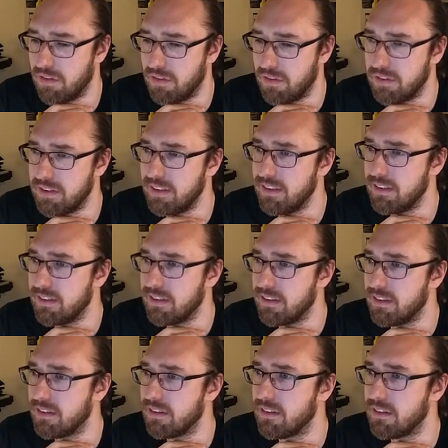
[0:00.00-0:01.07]
13
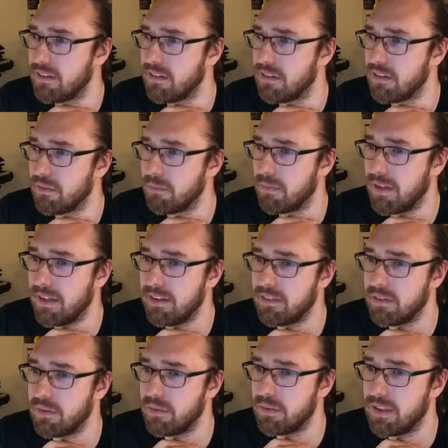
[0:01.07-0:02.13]
in
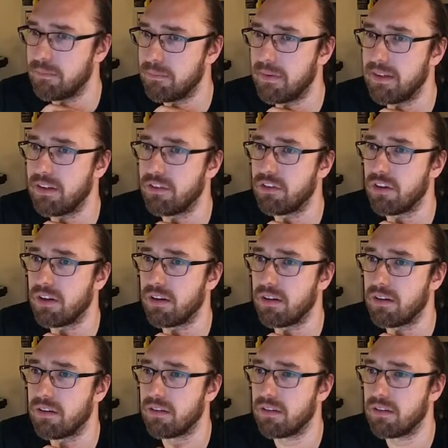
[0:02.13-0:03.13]
placeholder manager.